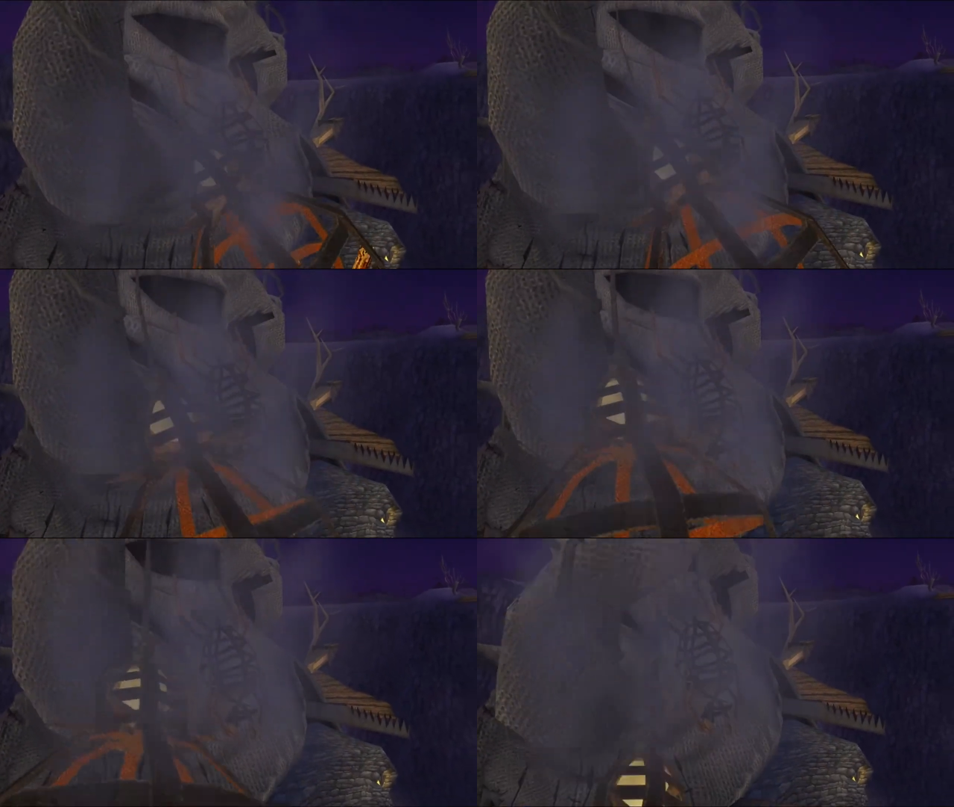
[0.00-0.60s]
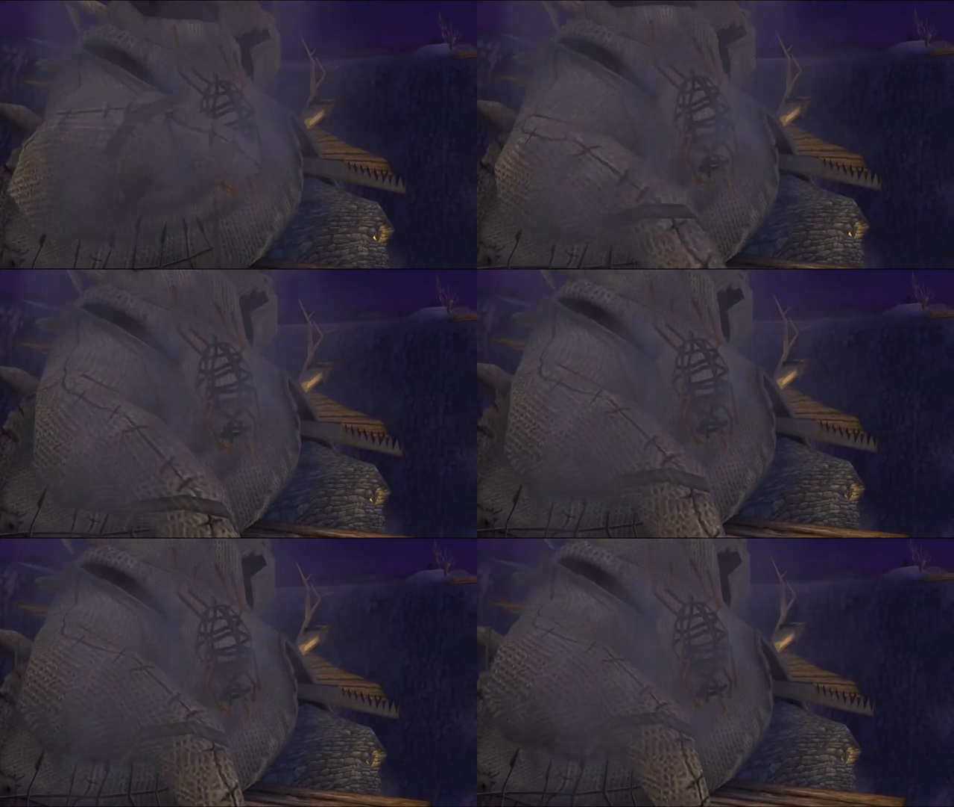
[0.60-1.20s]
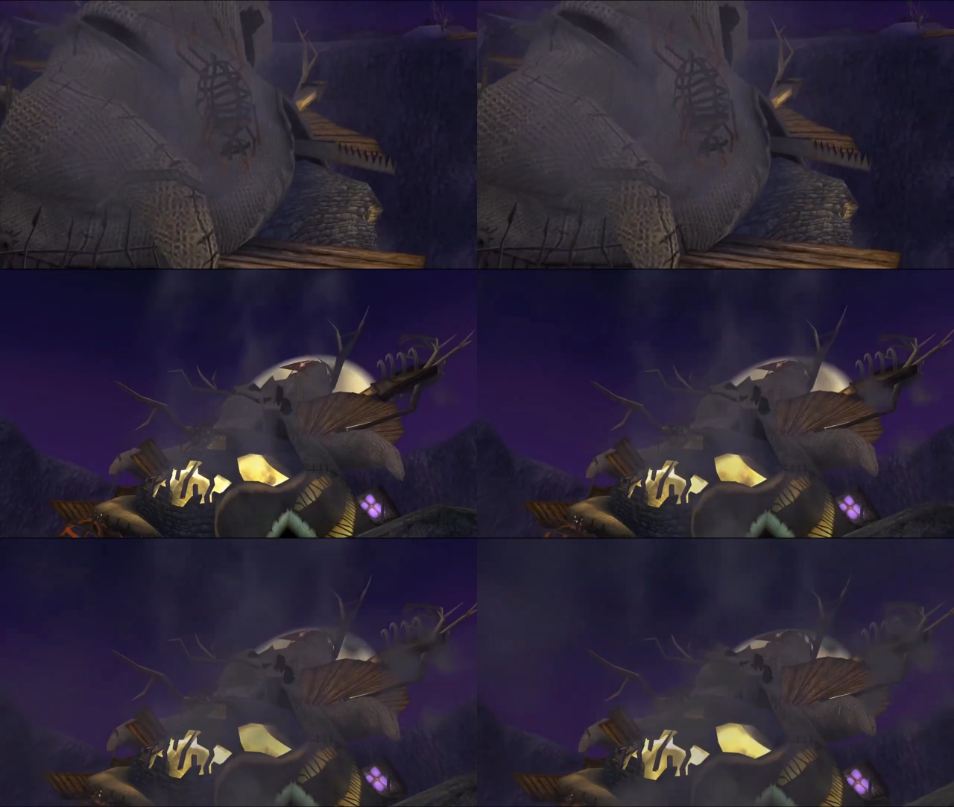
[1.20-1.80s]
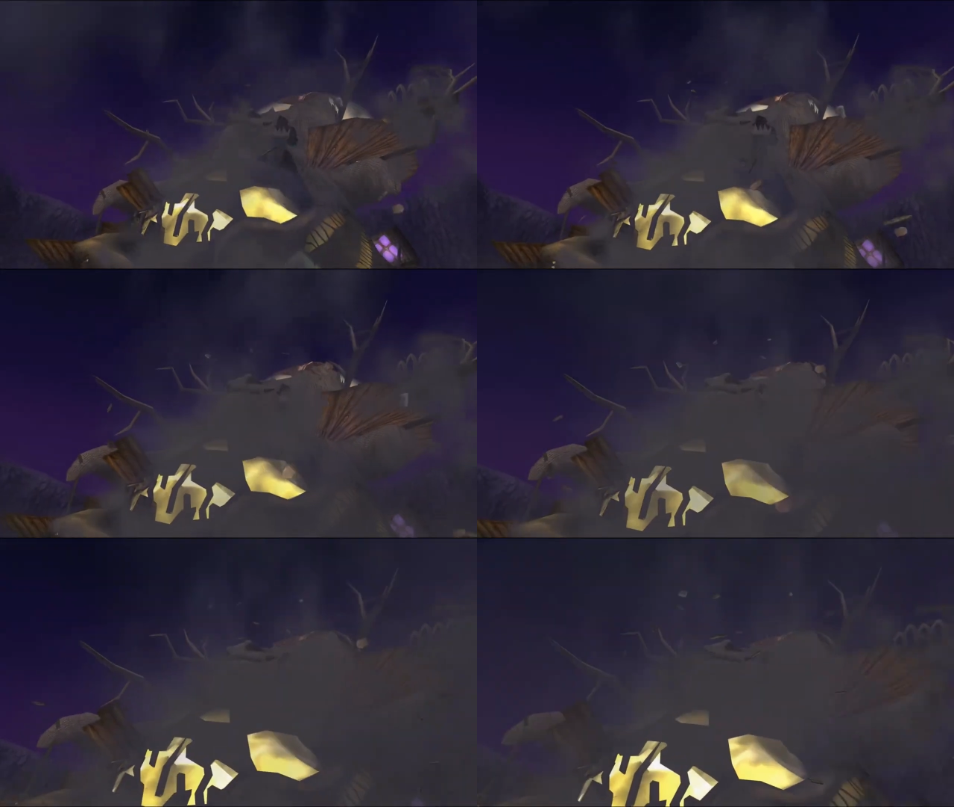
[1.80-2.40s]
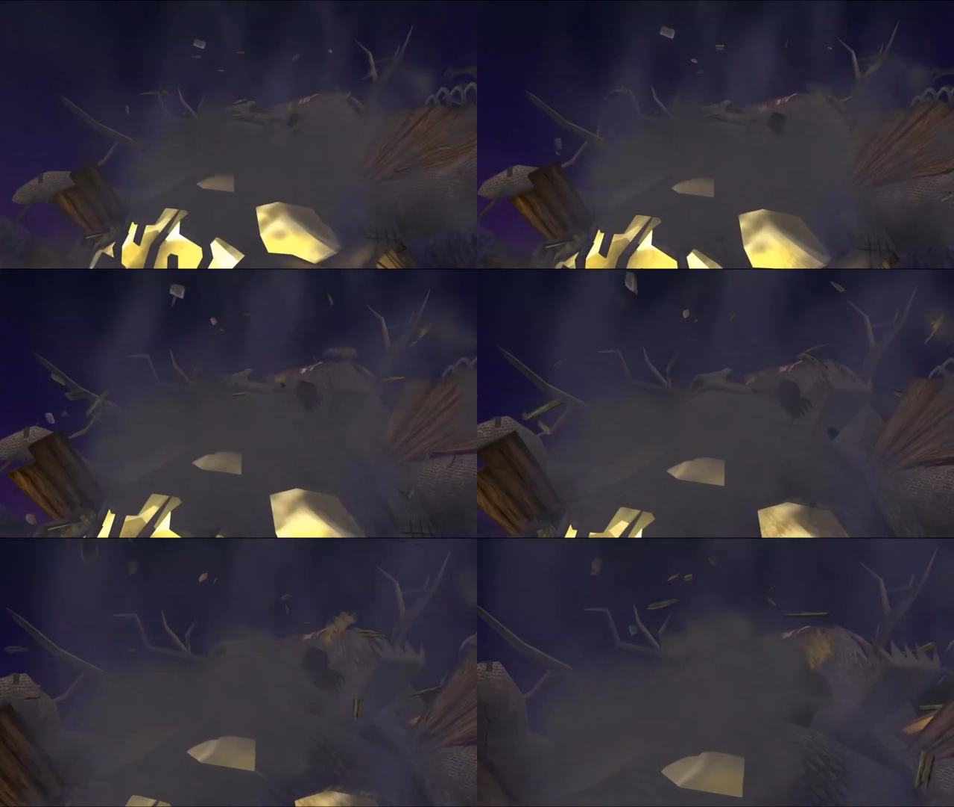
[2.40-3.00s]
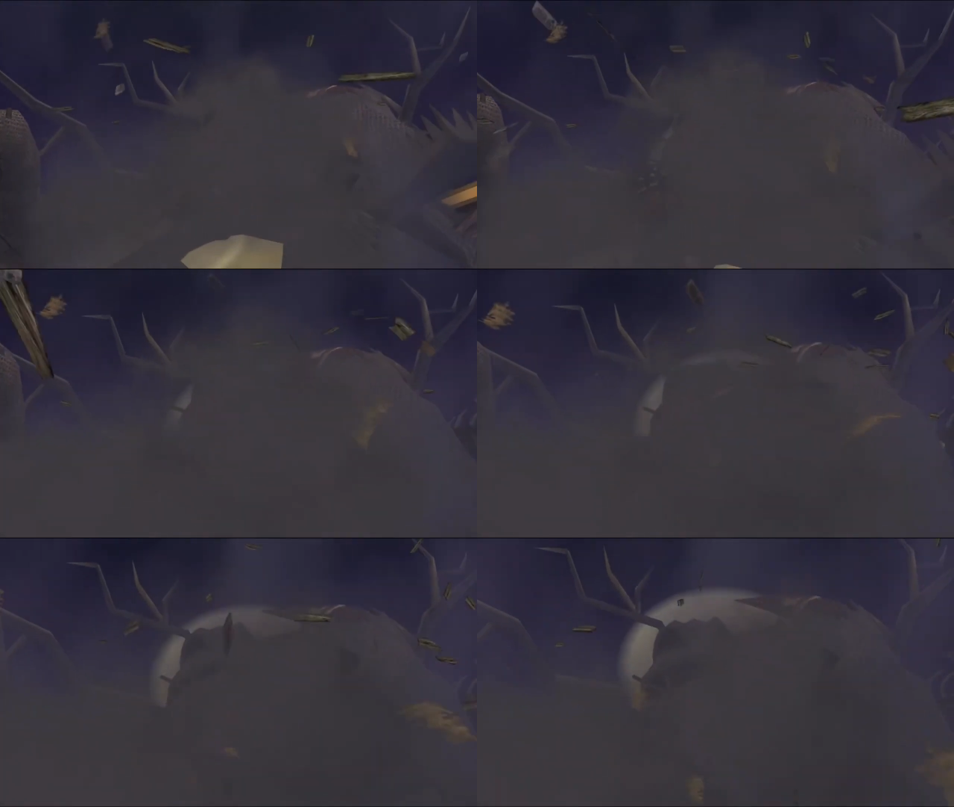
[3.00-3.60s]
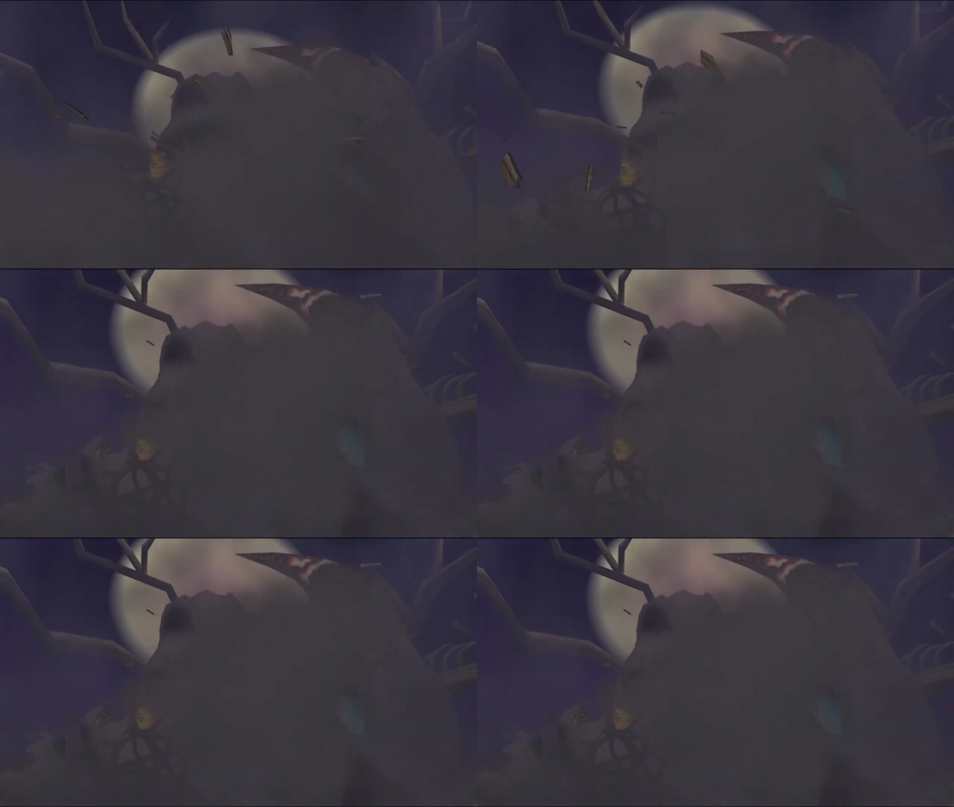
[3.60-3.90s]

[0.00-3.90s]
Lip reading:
[unreadable: no face in view]